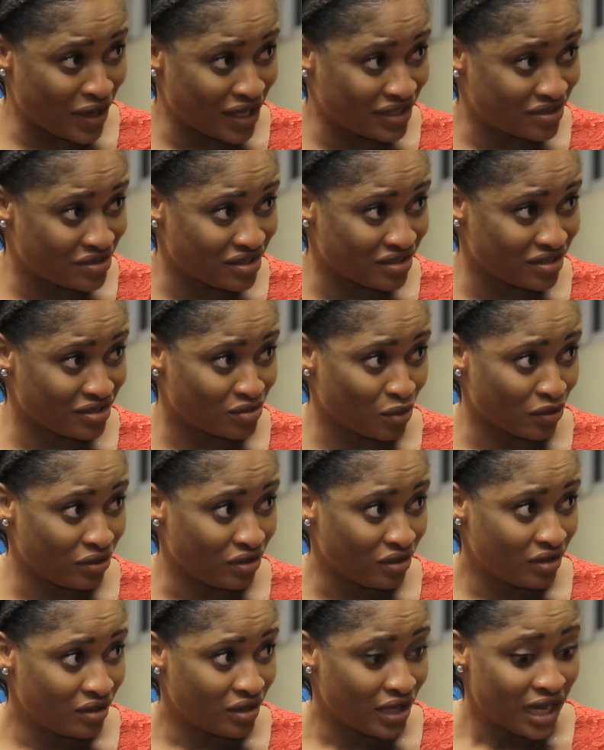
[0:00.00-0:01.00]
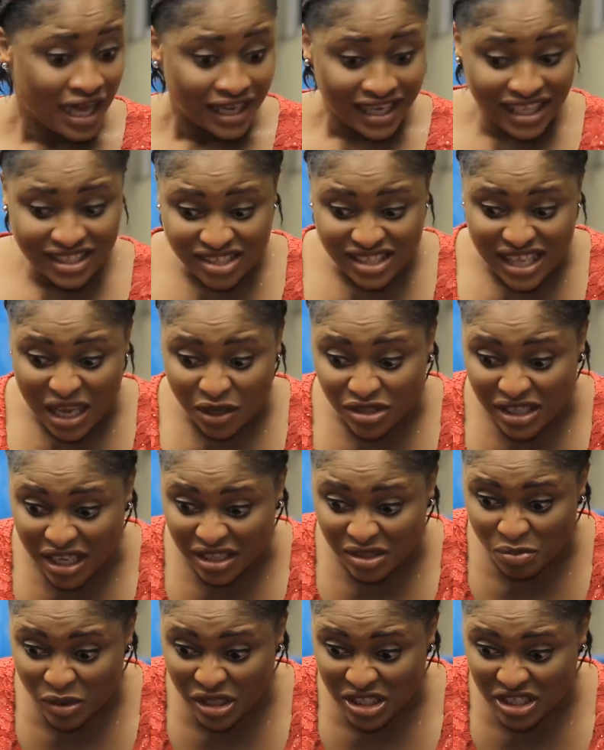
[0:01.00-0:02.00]
Are you answering this one? That is how
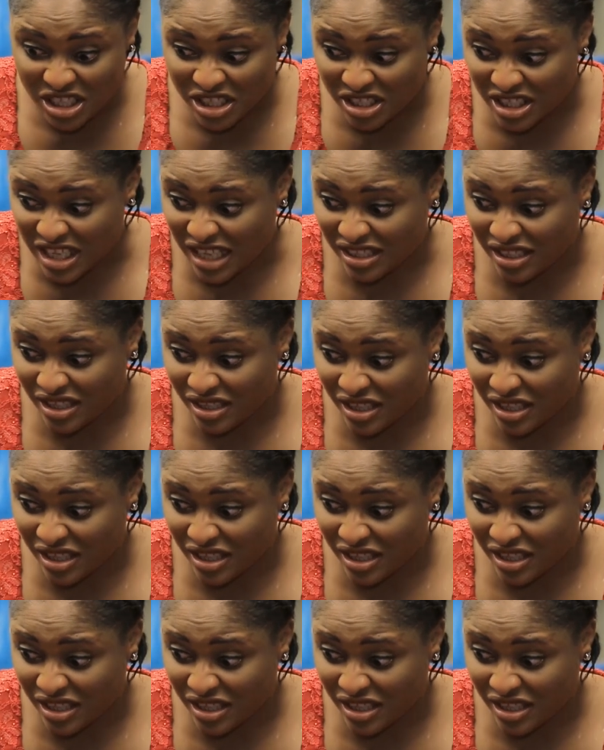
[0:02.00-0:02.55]
she has been since